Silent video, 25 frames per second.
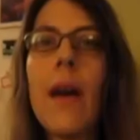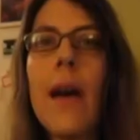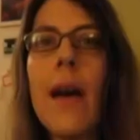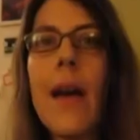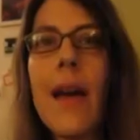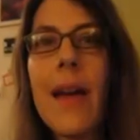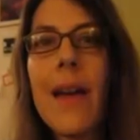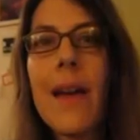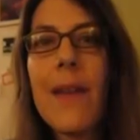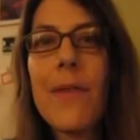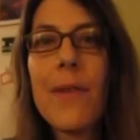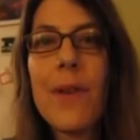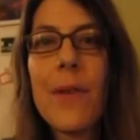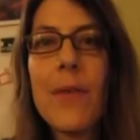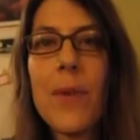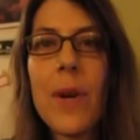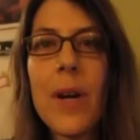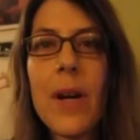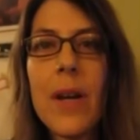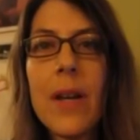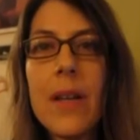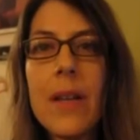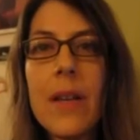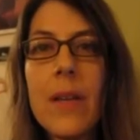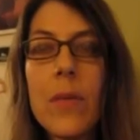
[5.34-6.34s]
Hi,
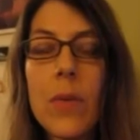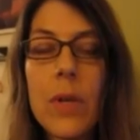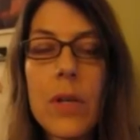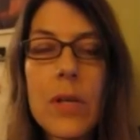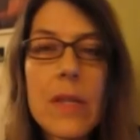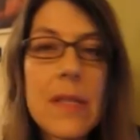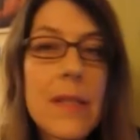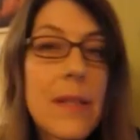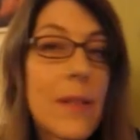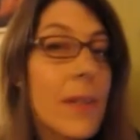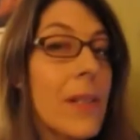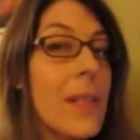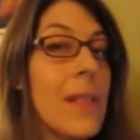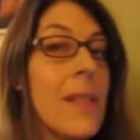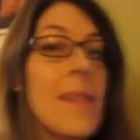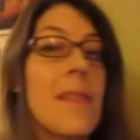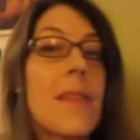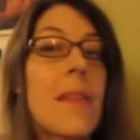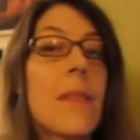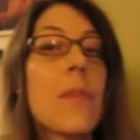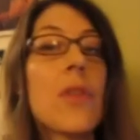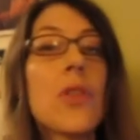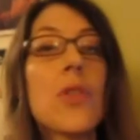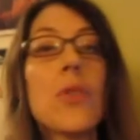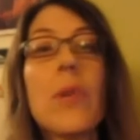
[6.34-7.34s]
everyone. Well, it's nearly
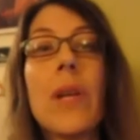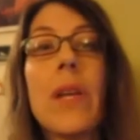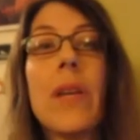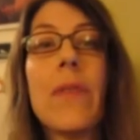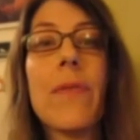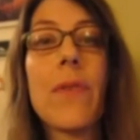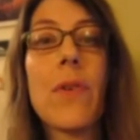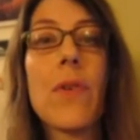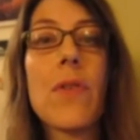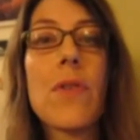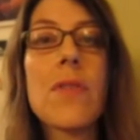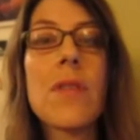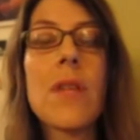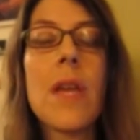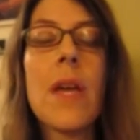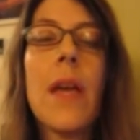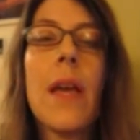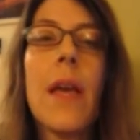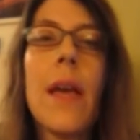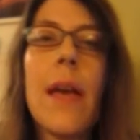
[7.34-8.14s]
December 21st,